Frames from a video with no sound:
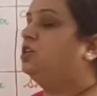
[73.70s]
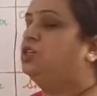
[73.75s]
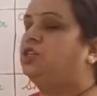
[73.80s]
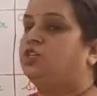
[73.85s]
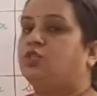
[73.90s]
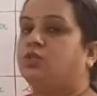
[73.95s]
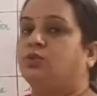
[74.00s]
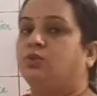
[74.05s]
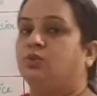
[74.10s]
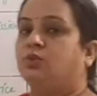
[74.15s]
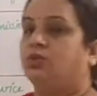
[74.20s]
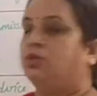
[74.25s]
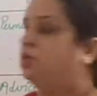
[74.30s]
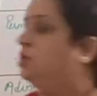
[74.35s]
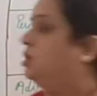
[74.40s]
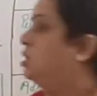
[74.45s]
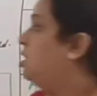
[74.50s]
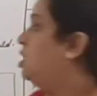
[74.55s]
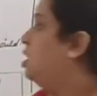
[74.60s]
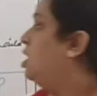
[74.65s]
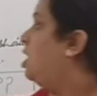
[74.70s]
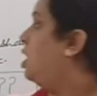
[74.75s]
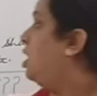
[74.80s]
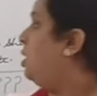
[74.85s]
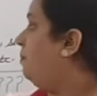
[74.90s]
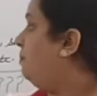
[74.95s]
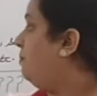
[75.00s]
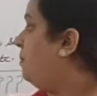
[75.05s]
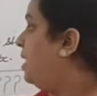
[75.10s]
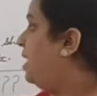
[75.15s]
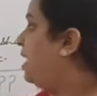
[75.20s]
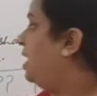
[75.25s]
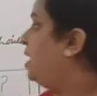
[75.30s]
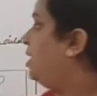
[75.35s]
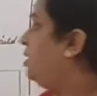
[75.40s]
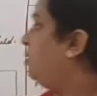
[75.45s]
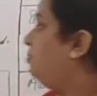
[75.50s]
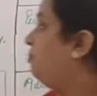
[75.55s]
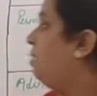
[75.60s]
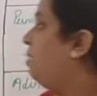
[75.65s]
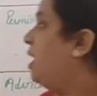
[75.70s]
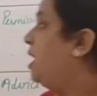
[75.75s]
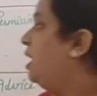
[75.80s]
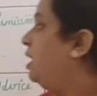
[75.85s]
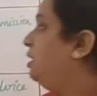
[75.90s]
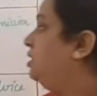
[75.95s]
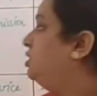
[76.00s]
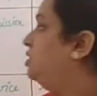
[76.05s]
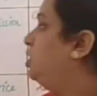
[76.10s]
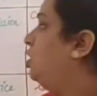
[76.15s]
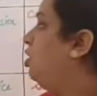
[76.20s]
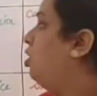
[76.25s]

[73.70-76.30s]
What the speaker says: should, may, might,